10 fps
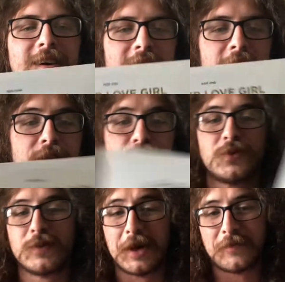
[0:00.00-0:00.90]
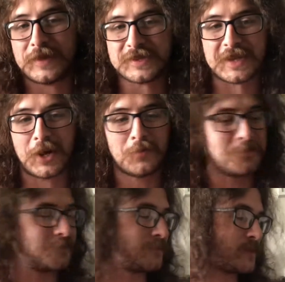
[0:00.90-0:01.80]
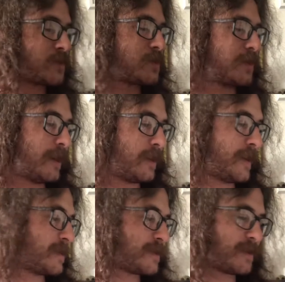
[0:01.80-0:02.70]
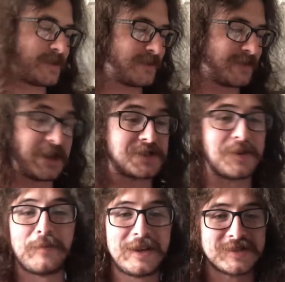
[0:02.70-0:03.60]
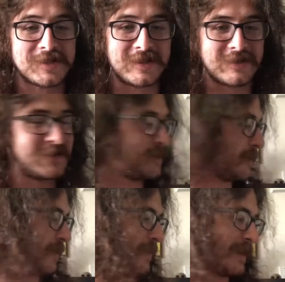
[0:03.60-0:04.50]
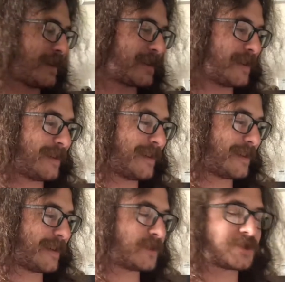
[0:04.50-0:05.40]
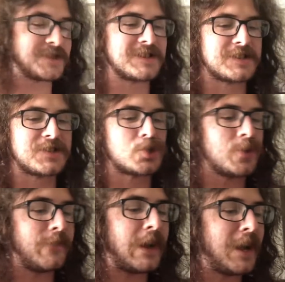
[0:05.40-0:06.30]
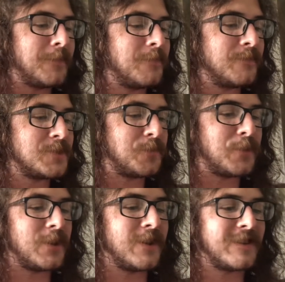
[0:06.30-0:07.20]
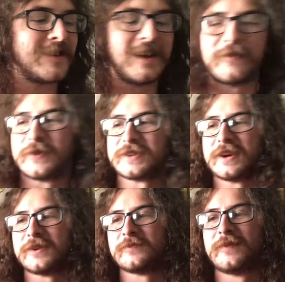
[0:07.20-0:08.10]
I do love this album. It's amazing, you know, like, it's just like such a vibe to put on every time.